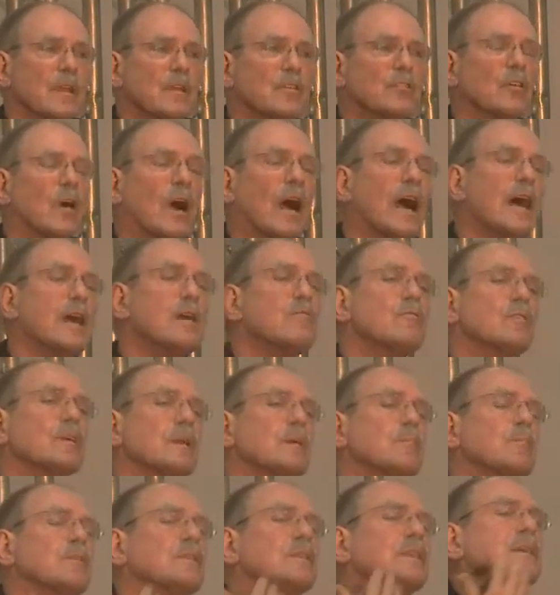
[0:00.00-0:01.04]
So I
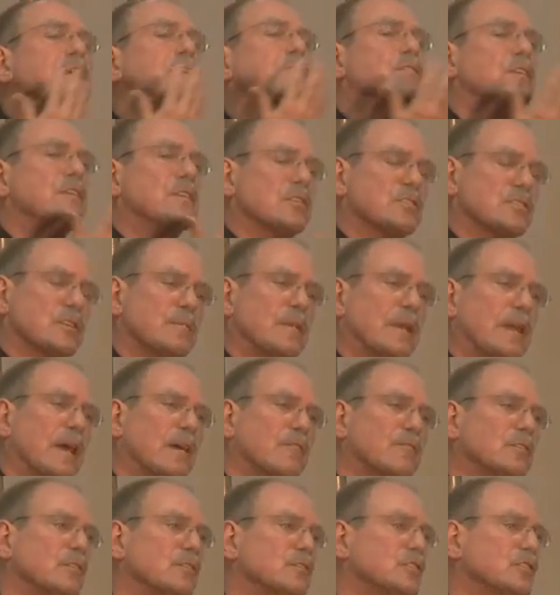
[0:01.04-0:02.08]
really believe that there's going to be an
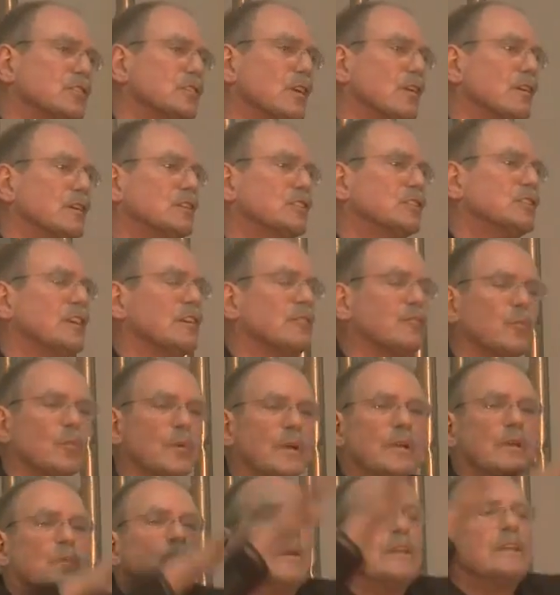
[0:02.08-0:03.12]
evolutionary shift.
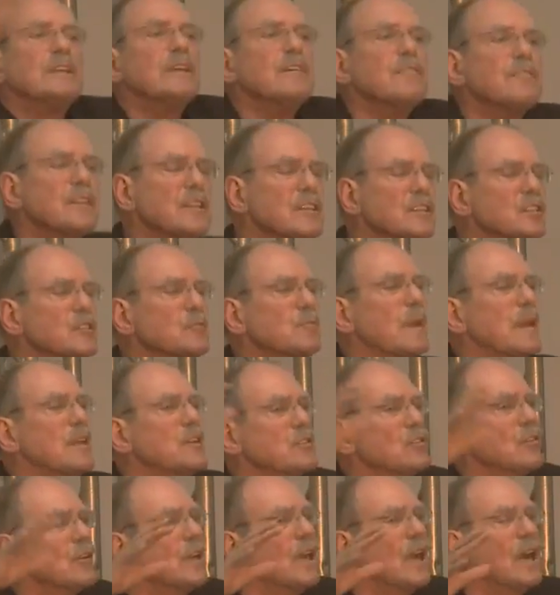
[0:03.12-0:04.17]
We, we live in a
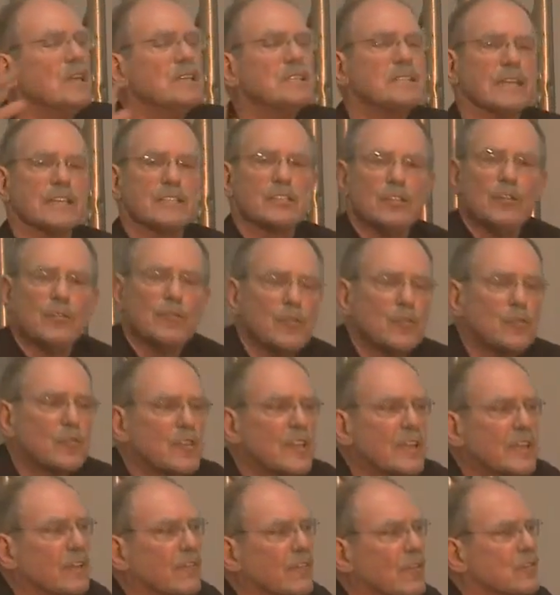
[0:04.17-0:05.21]
spatial context, and if you
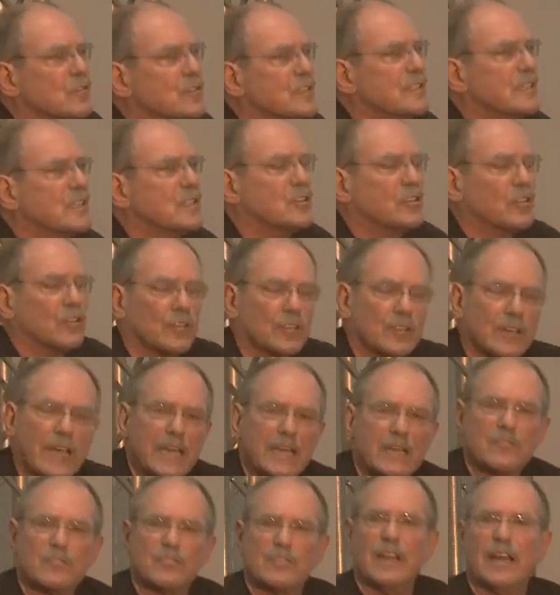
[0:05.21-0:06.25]
think of those digital
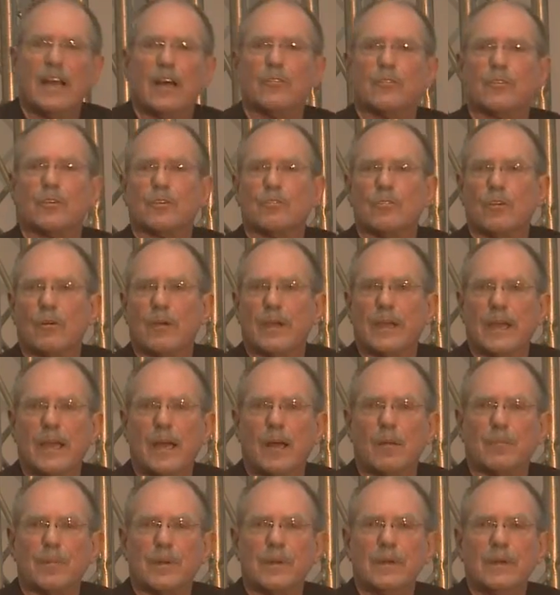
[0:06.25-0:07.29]
natives and how they're growing
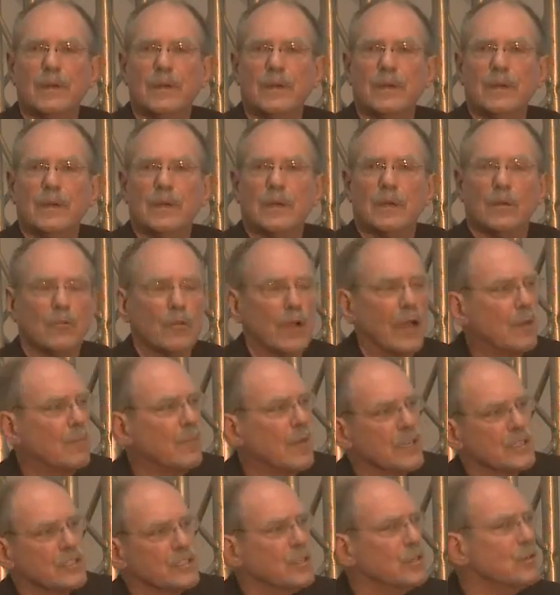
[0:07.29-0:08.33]
up,
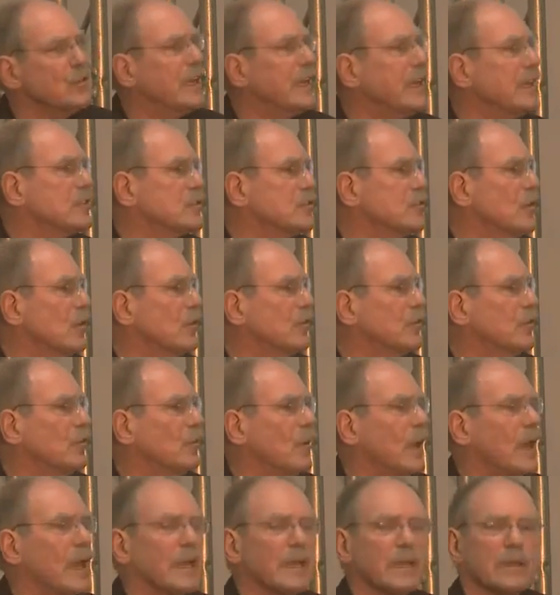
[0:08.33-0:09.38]
grandma's two keystrokes
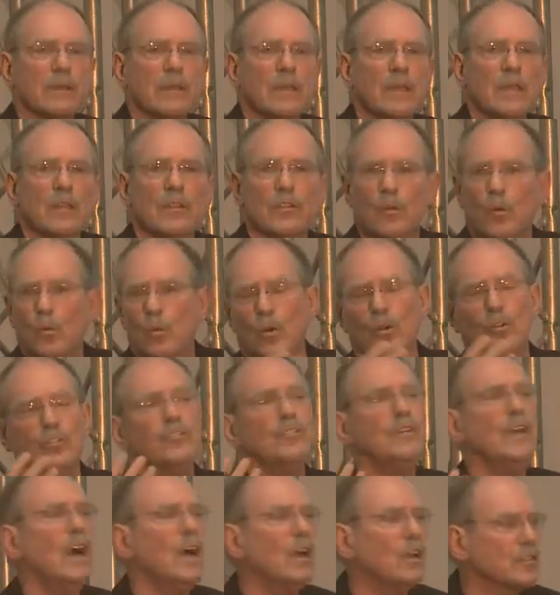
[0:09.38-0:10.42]
away. The
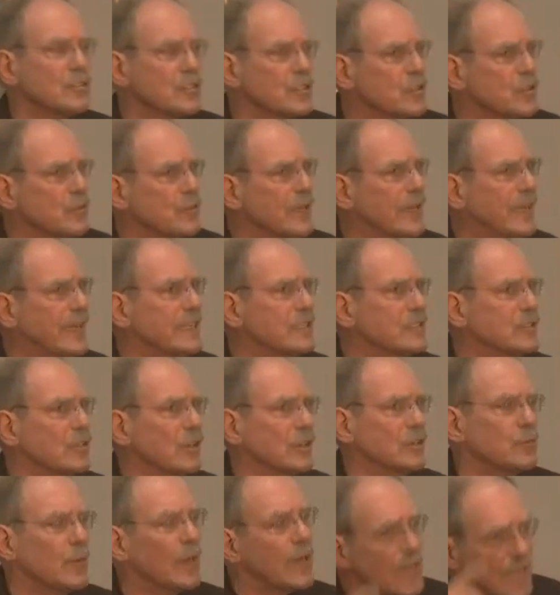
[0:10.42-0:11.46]
world's knowledge is three
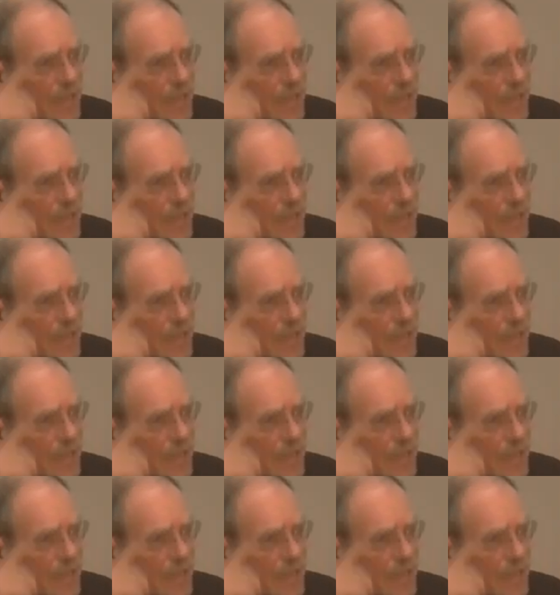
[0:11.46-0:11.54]
keystrokes away.